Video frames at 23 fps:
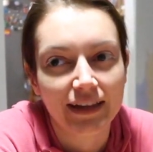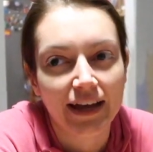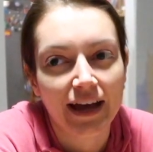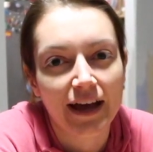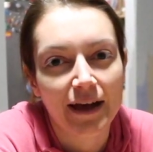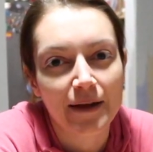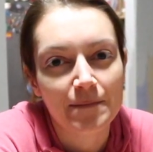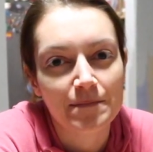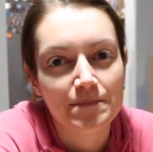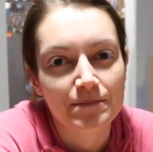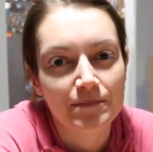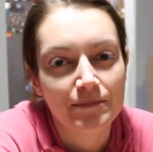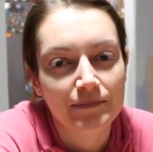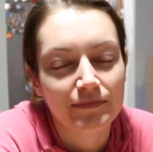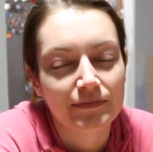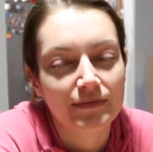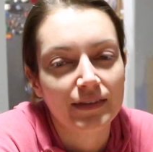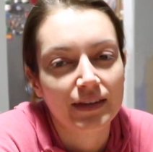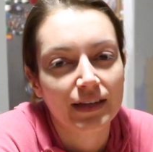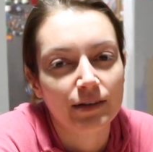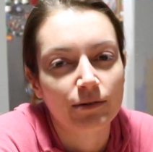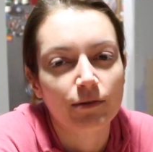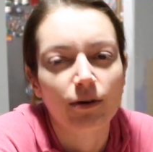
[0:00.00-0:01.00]
Yeah.
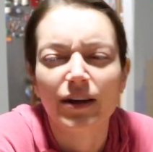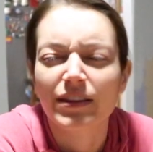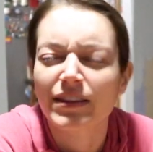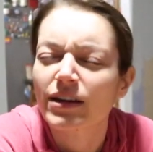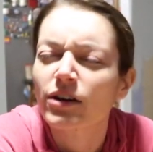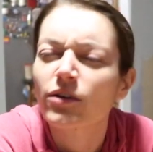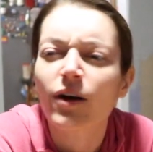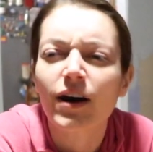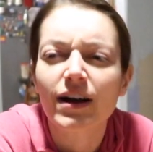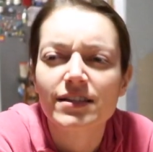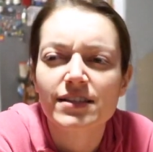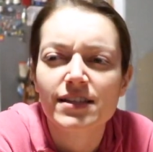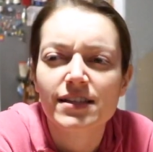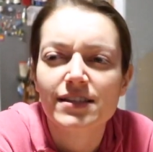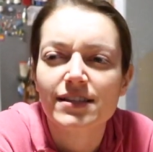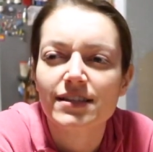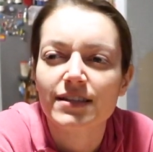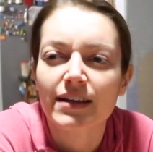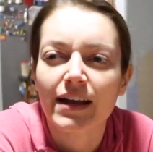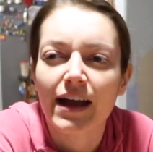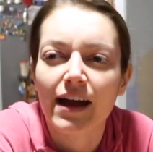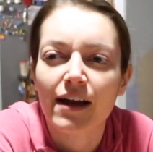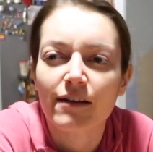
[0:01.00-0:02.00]
Well, I think Kwanzaa is
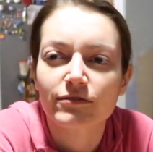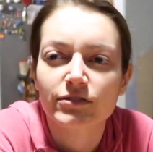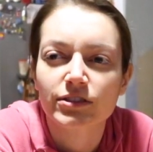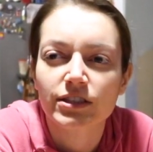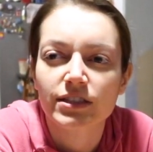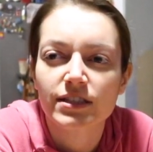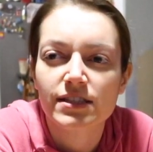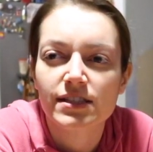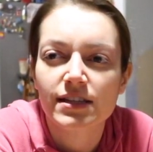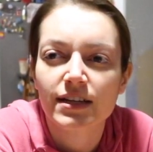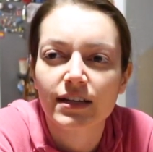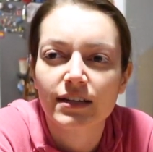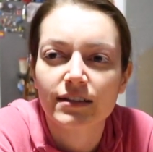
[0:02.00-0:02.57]
the day after, isn't